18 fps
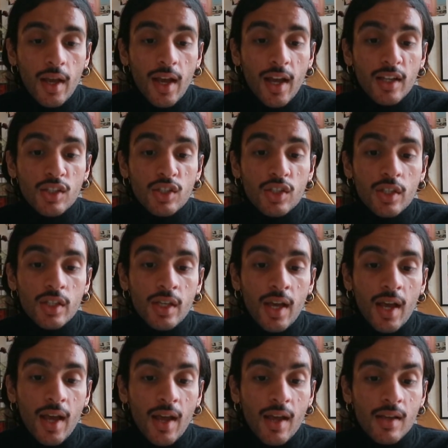and she
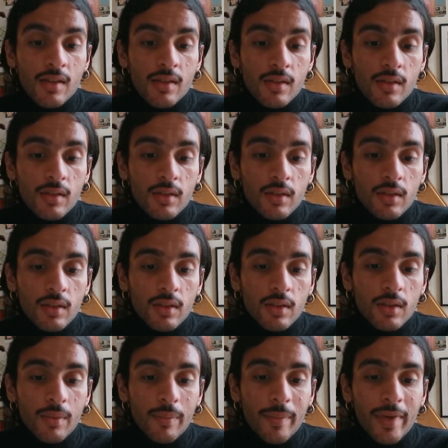has
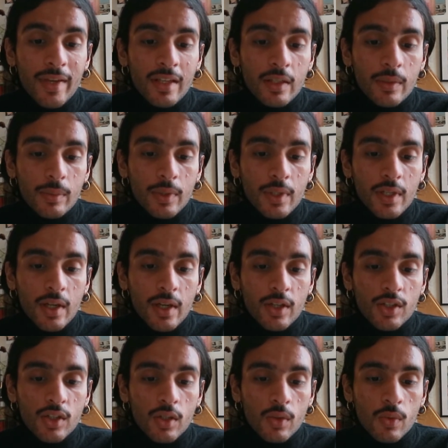a makeup
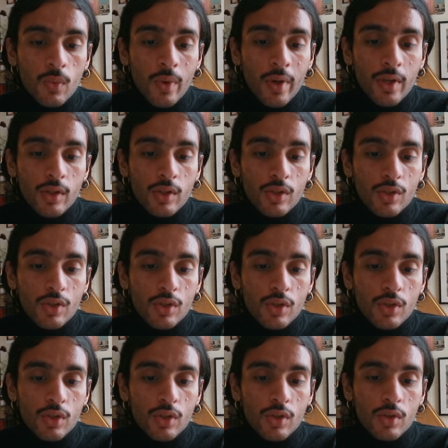collection
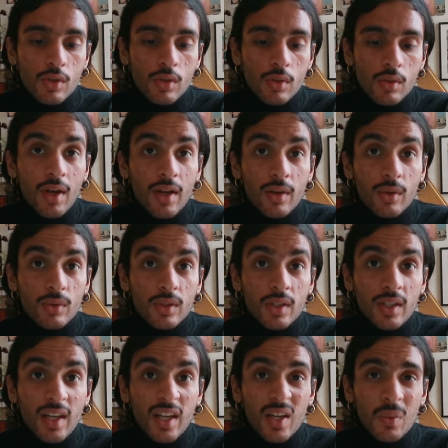which I don't
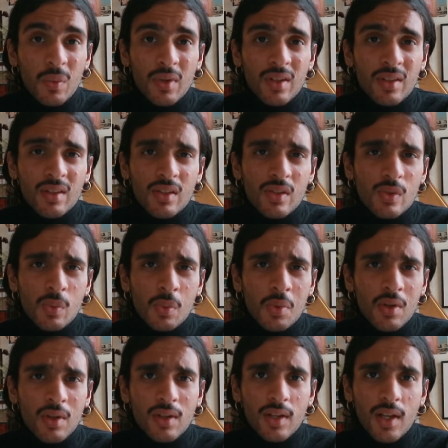think anyone in this
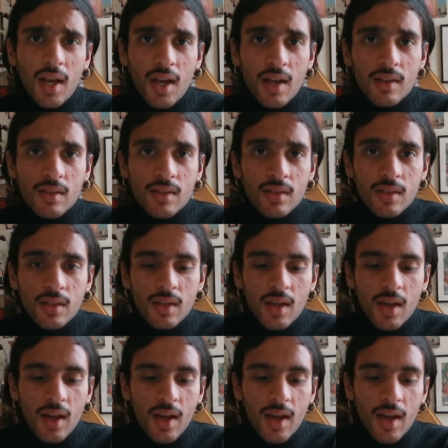world has.
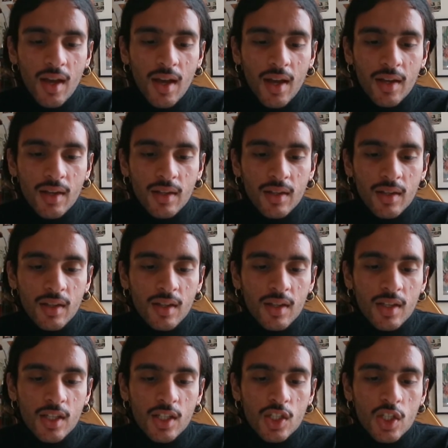And
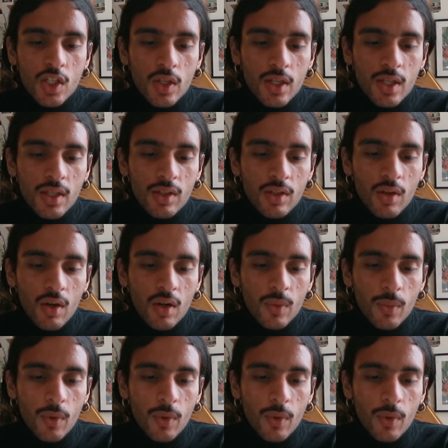she talked